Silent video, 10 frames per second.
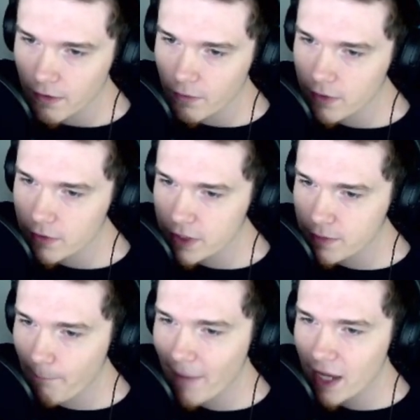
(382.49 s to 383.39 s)
whether it's
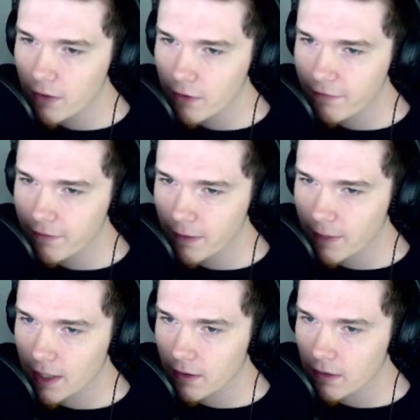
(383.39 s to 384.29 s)
male or
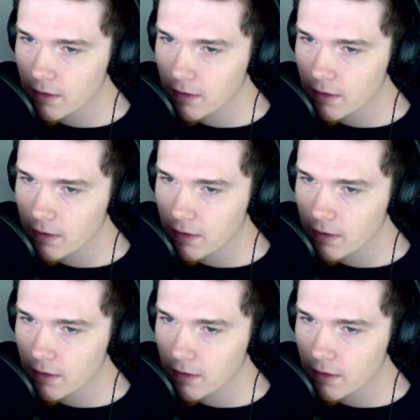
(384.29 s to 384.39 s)
female,